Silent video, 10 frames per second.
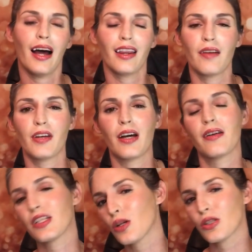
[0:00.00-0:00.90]
I love you
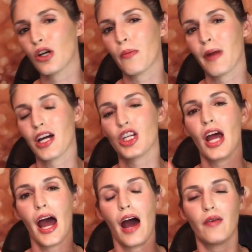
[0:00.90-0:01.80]
so, so much.
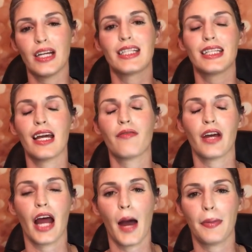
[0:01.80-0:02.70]
Have a safe
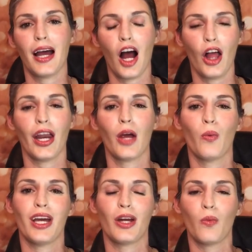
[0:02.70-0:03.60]
and happy holiday holiday
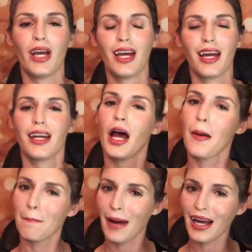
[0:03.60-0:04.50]
weekend weekend.
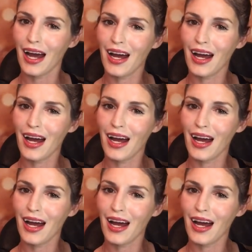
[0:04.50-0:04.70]
Bye